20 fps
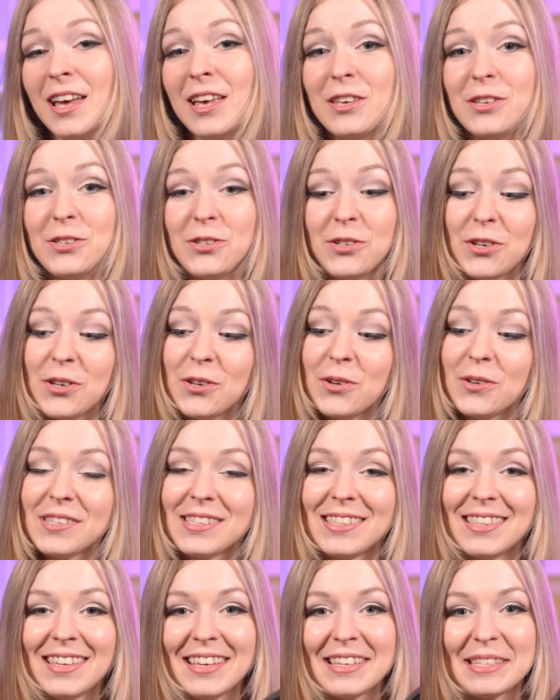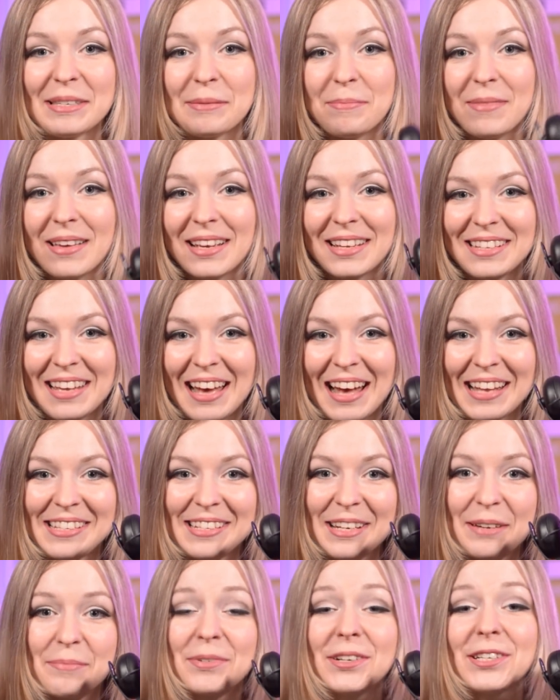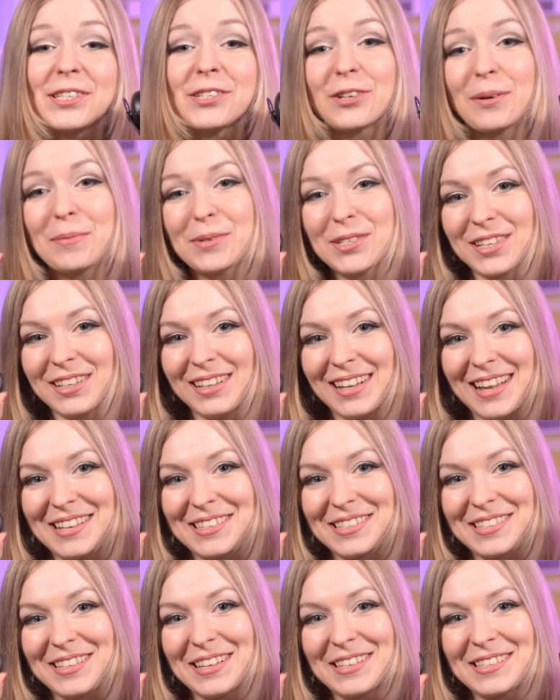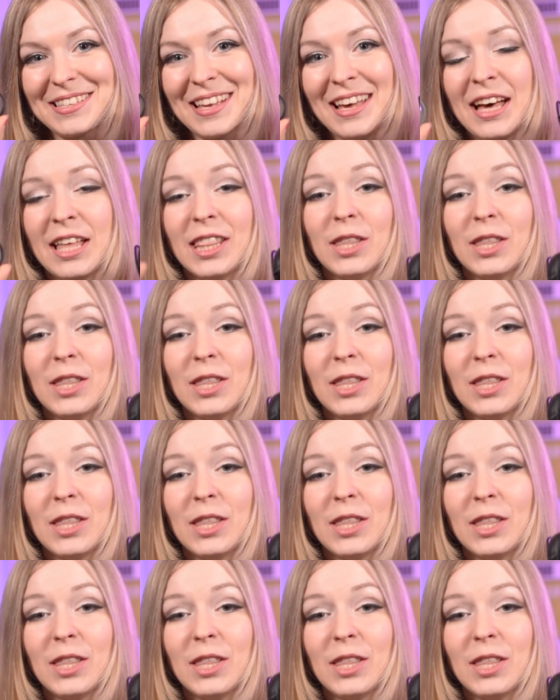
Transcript: is to use these magnetic prescription lenses.